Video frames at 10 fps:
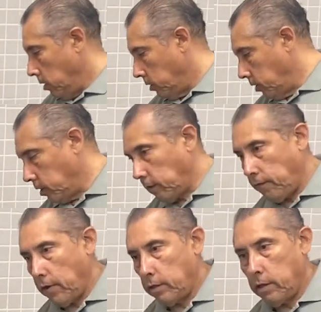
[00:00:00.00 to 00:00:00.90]
Just the
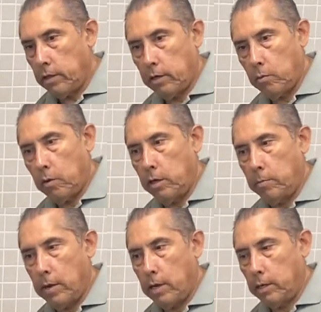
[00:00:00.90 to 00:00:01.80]
fact that this
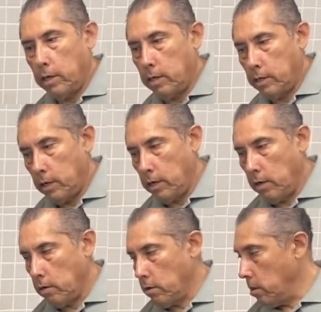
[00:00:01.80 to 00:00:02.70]
wastebasket is
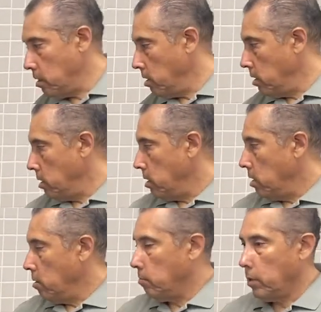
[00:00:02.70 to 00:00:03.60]
here
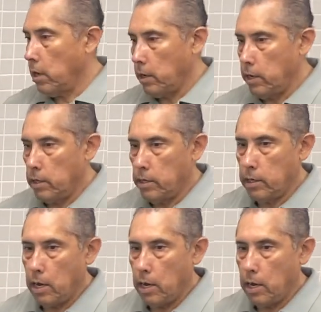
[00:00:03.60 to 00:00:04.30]
blocking this